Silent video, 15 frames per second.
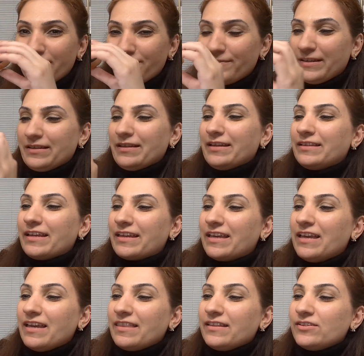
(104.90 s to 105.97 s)
feeling. Like
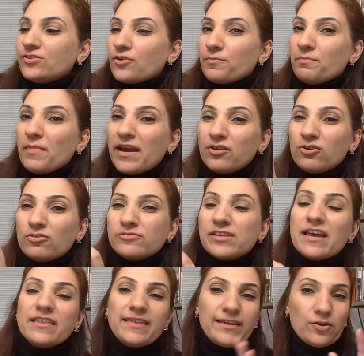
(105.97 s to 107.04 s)
these are metals.
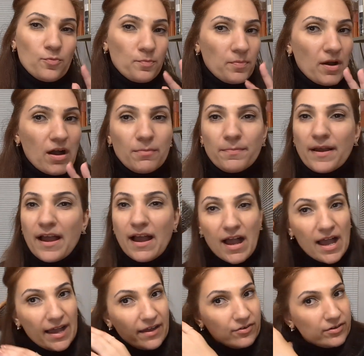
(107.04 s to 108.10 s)
They don't pop
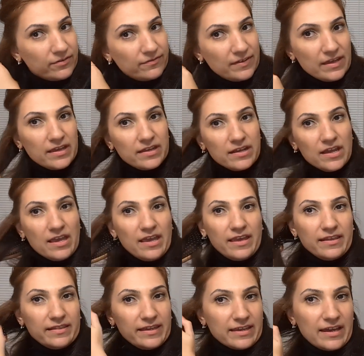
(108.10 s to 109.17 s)
out of it.
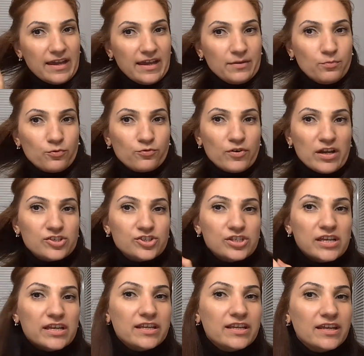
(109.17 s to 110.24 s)
And like I brush
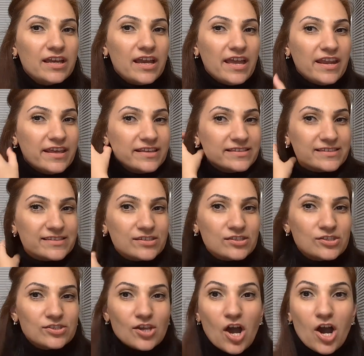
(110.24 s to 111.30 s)
it and it's
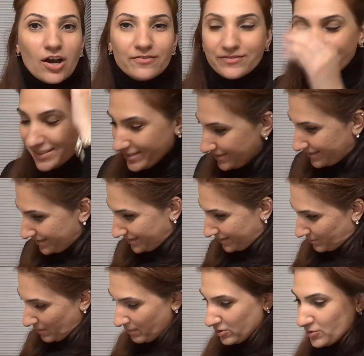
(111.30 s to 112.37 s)
soft.
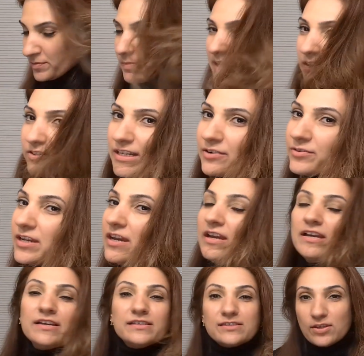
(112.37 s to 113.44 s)
Maybe I should put my hair down.
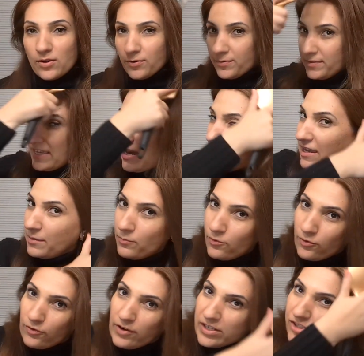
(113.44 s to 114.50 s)
So yeah, I
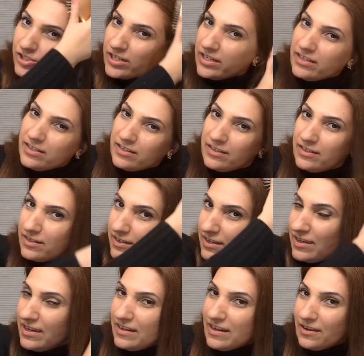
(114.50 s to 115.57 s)
brush it
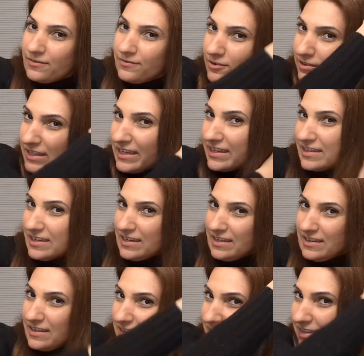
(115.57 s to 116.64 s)
and I feel like
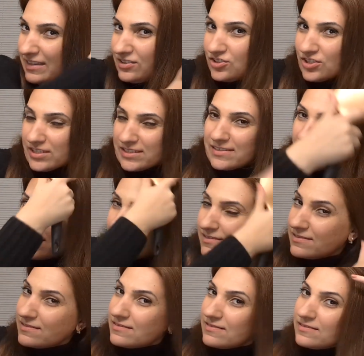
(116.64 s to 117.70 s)
it just,
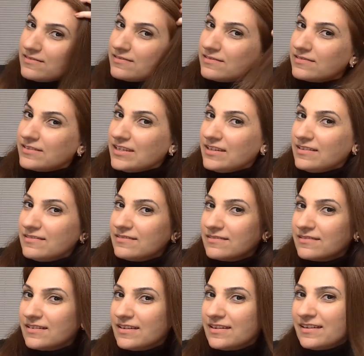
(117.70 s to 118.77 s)
see,
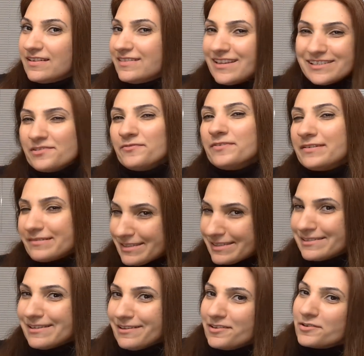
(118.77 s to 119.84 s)
it doesn't feel
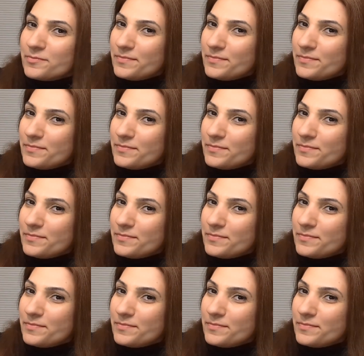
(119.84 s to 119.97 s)
soft,